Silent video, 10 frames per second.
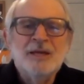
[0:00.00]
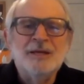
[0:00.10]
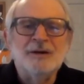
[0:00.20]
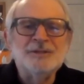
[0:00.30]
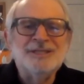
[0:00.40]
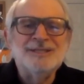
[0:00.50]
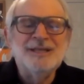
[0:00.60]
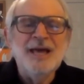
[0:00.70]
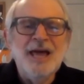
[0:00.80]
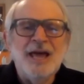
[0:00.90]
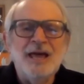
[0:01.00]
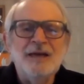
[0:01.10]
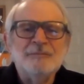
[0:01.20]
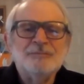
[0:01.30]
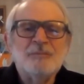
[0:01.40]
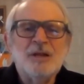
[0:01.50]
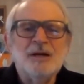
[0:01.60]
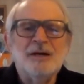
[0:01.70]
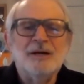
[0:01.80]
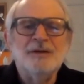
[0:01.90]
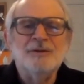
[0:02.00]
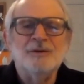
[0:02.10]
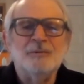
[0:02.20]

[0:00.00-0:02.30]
Now, today, the